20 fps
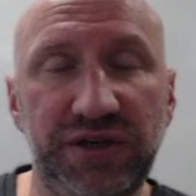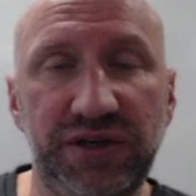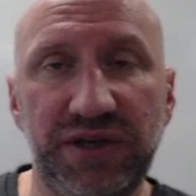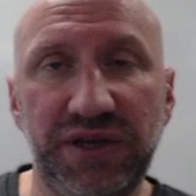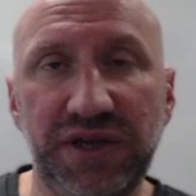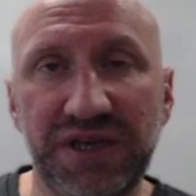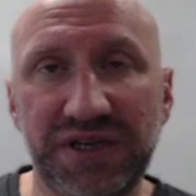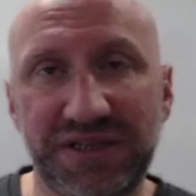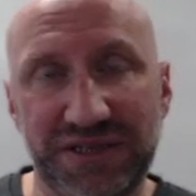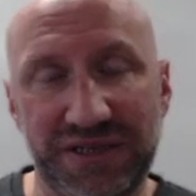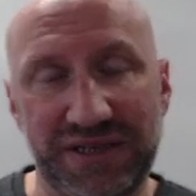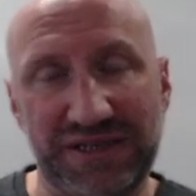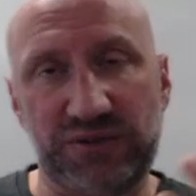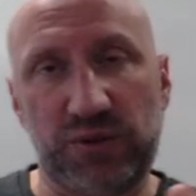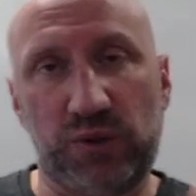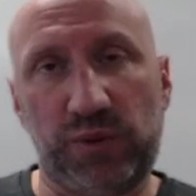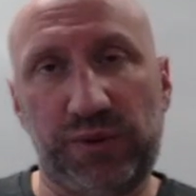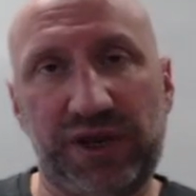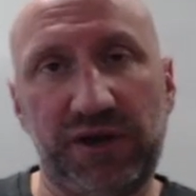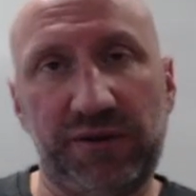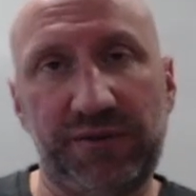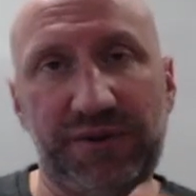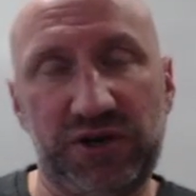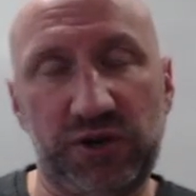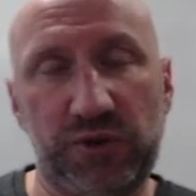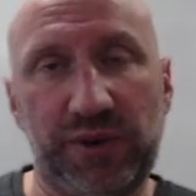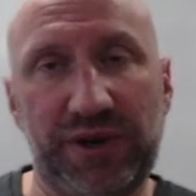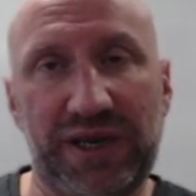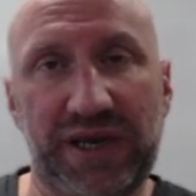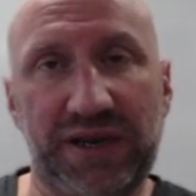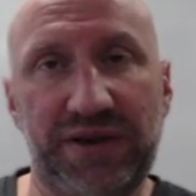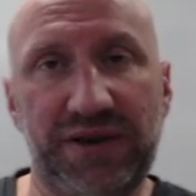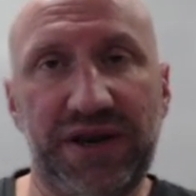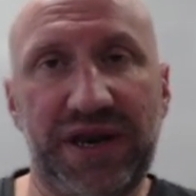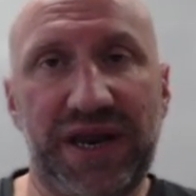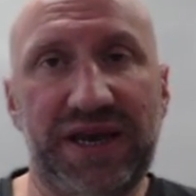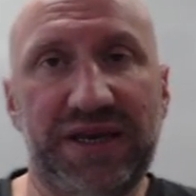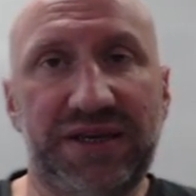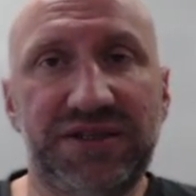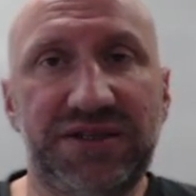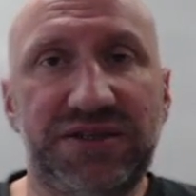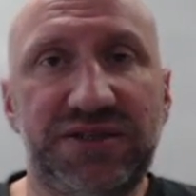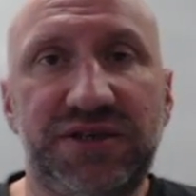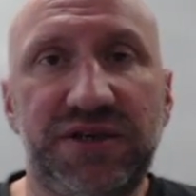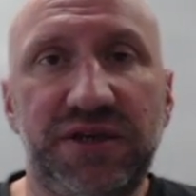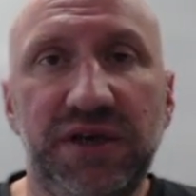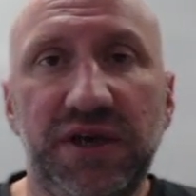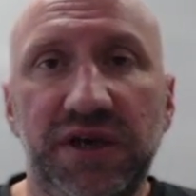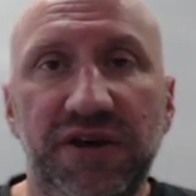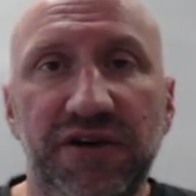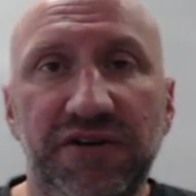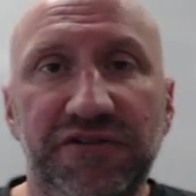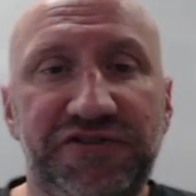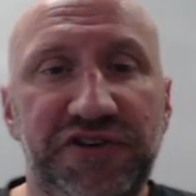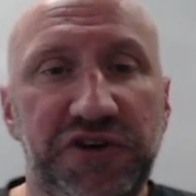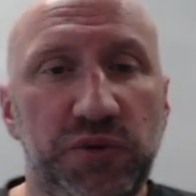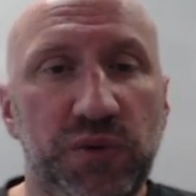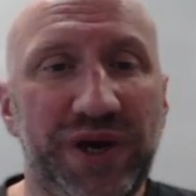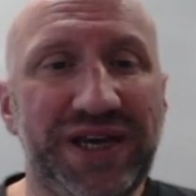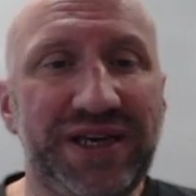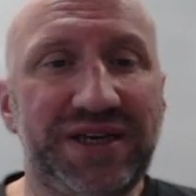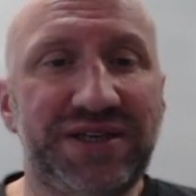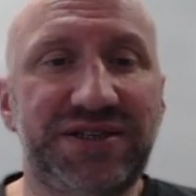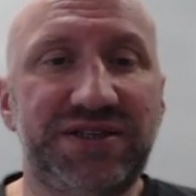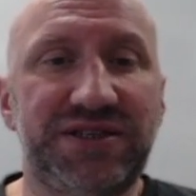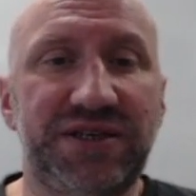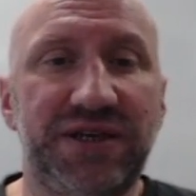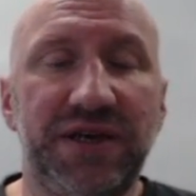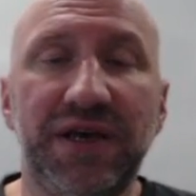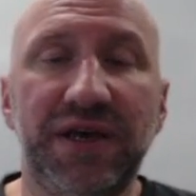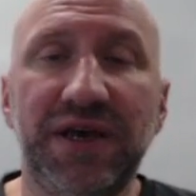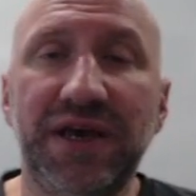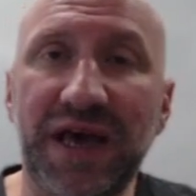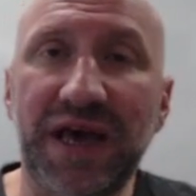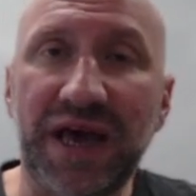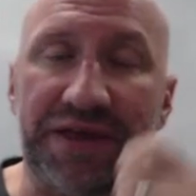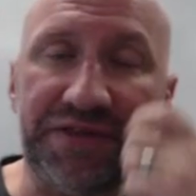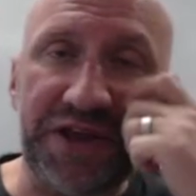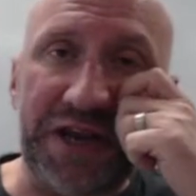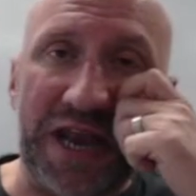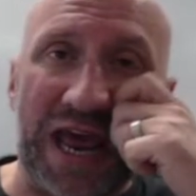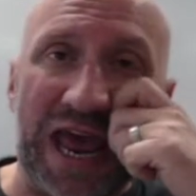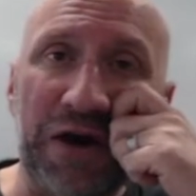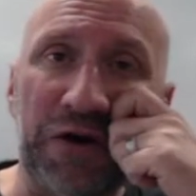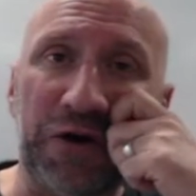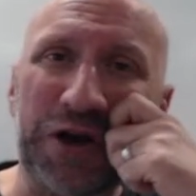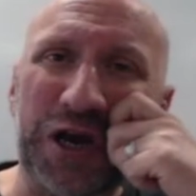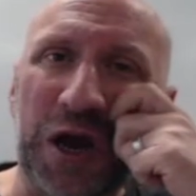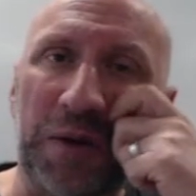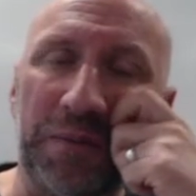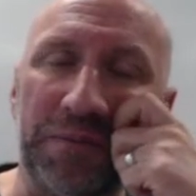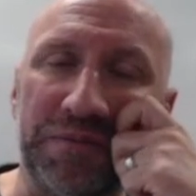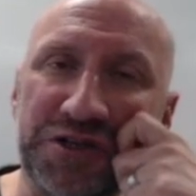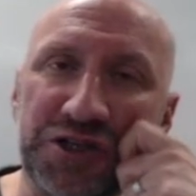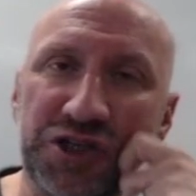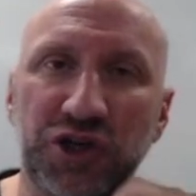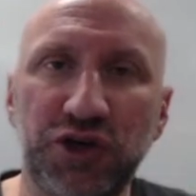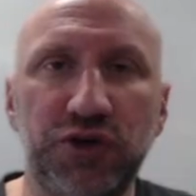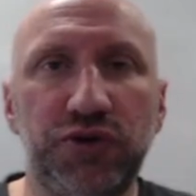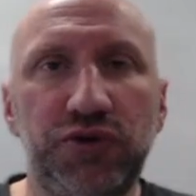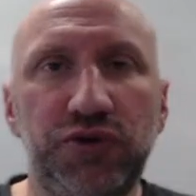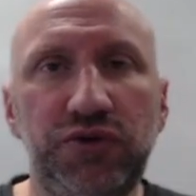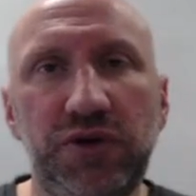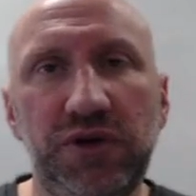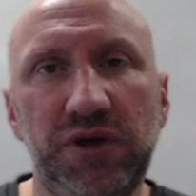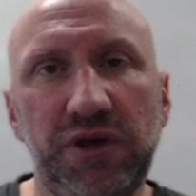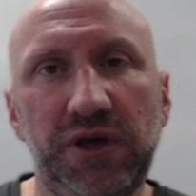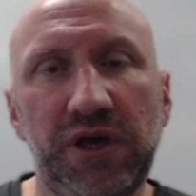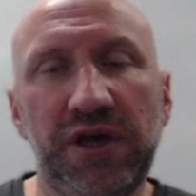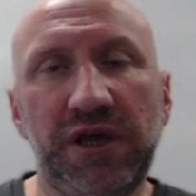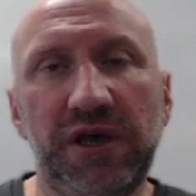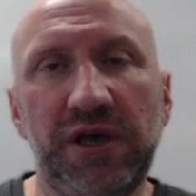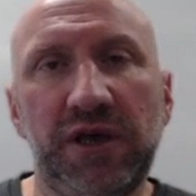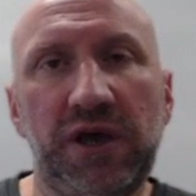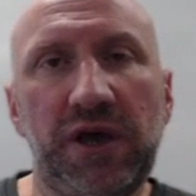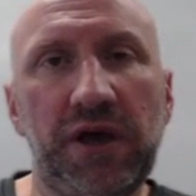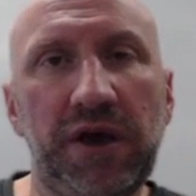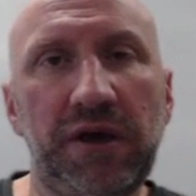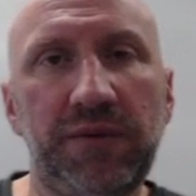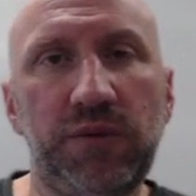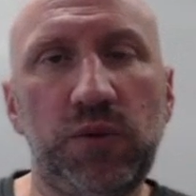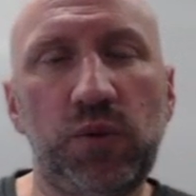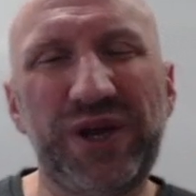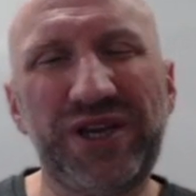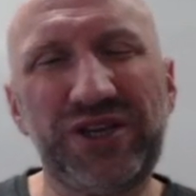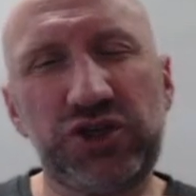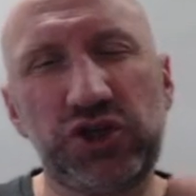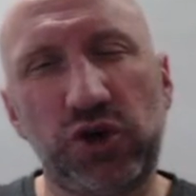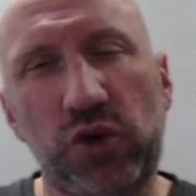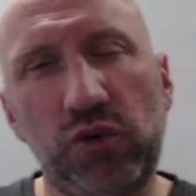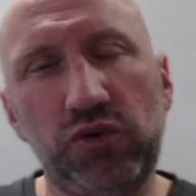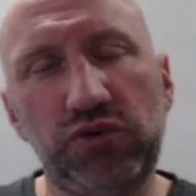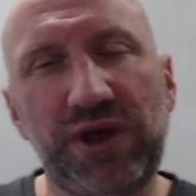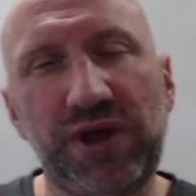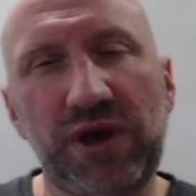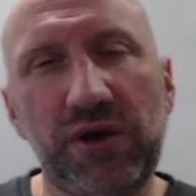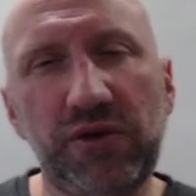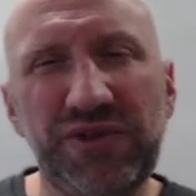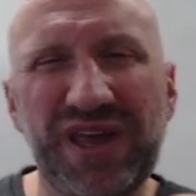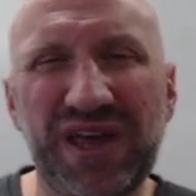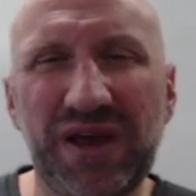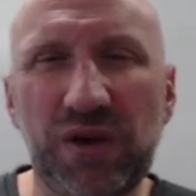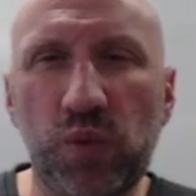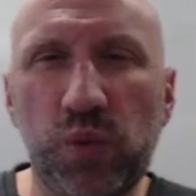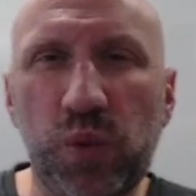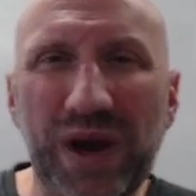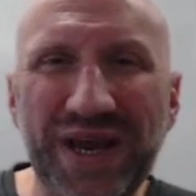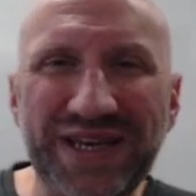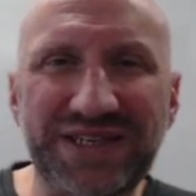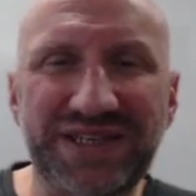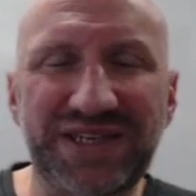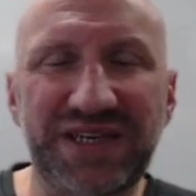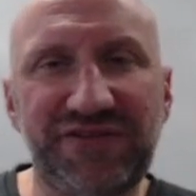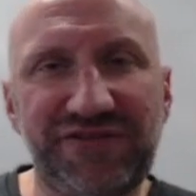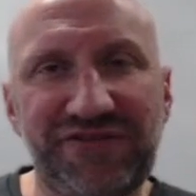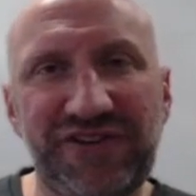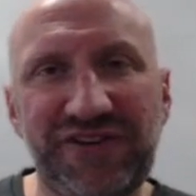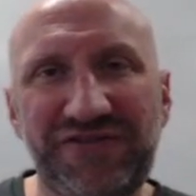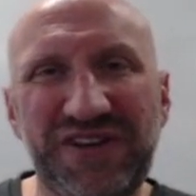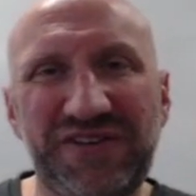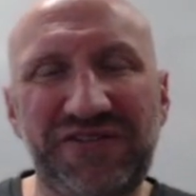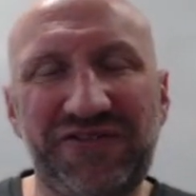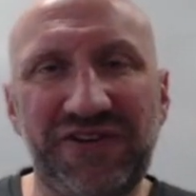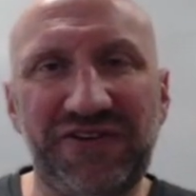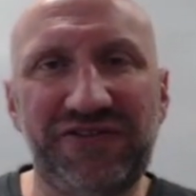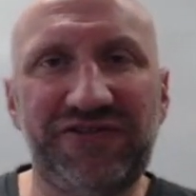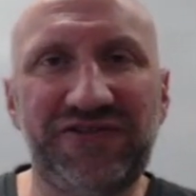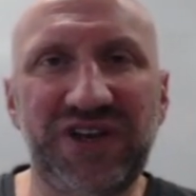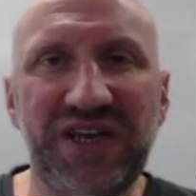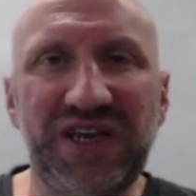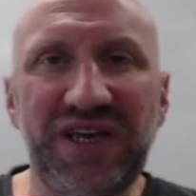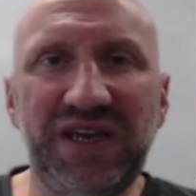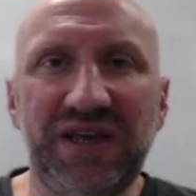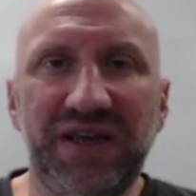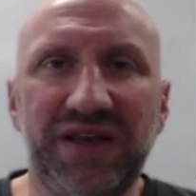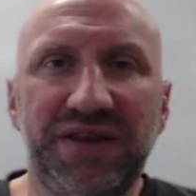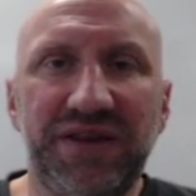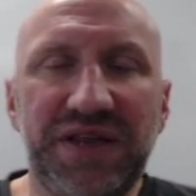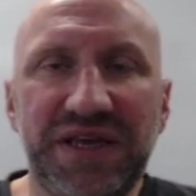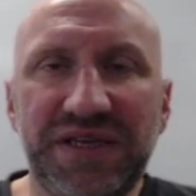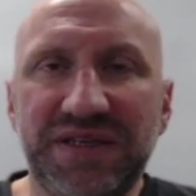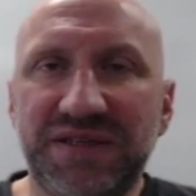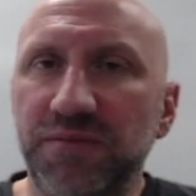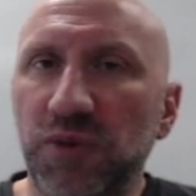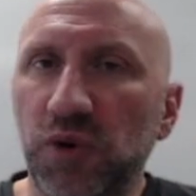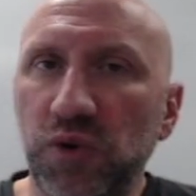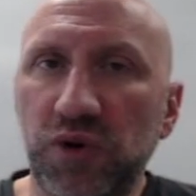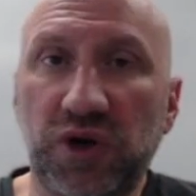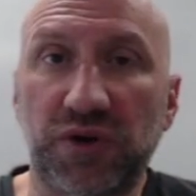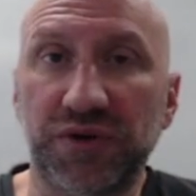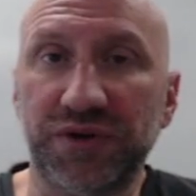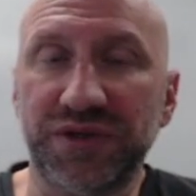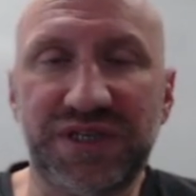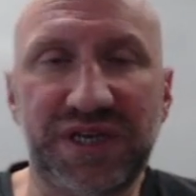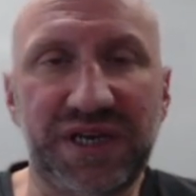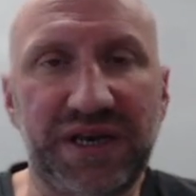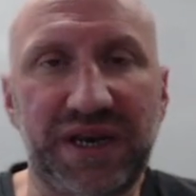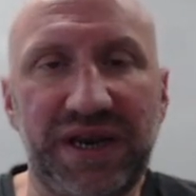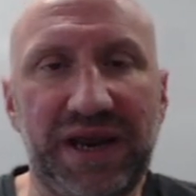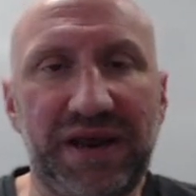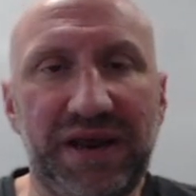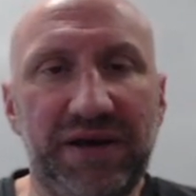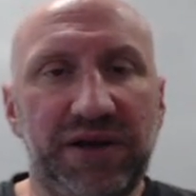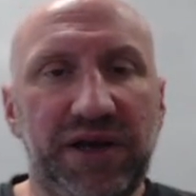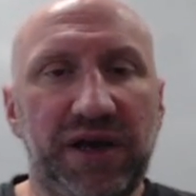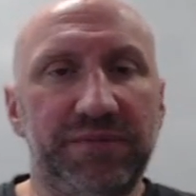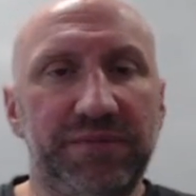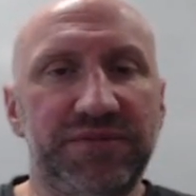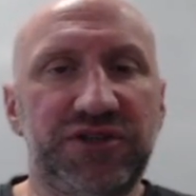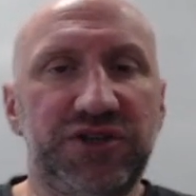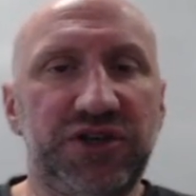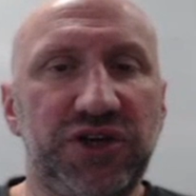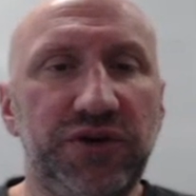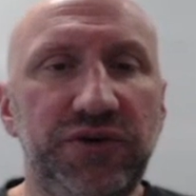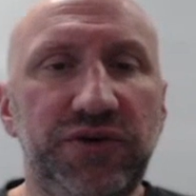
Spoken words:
So that's what we're going to be doing in the next few weeks. And then outcome 2, which although they're weighted 50-50, there's more content in outcome 2.